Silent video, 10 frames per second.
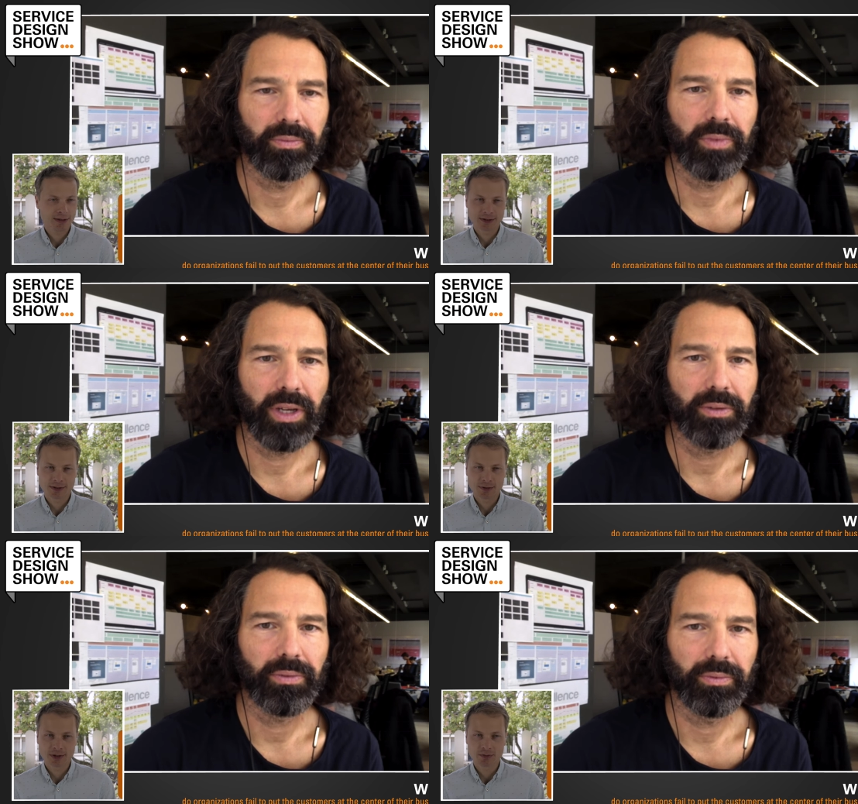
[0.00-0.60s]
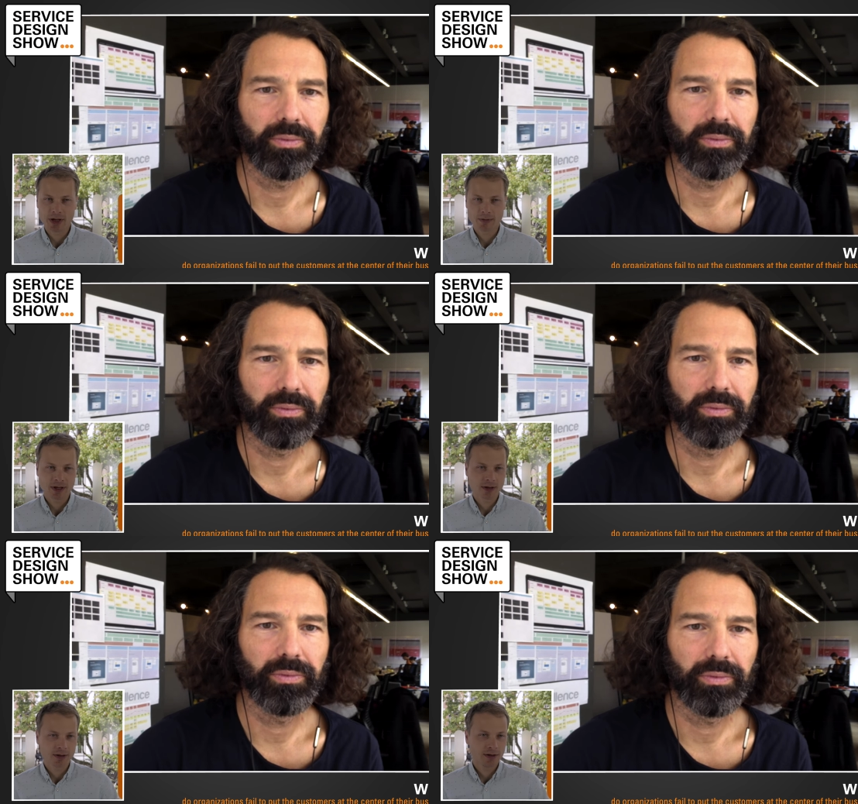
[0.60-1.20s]
Speaker 1: is, yeah. is
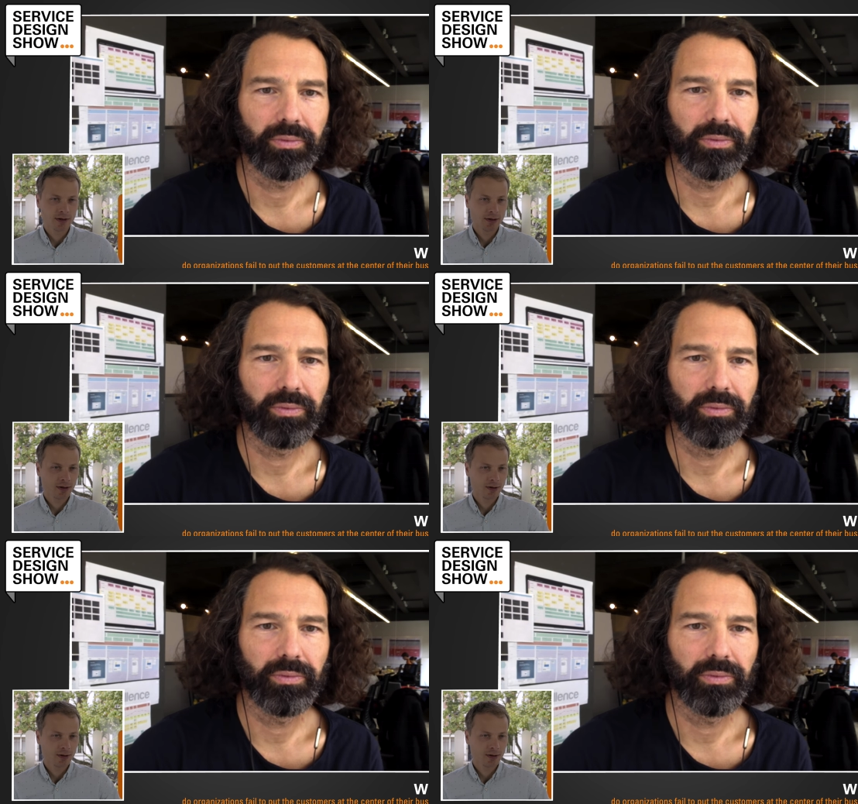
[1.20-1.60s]
maybe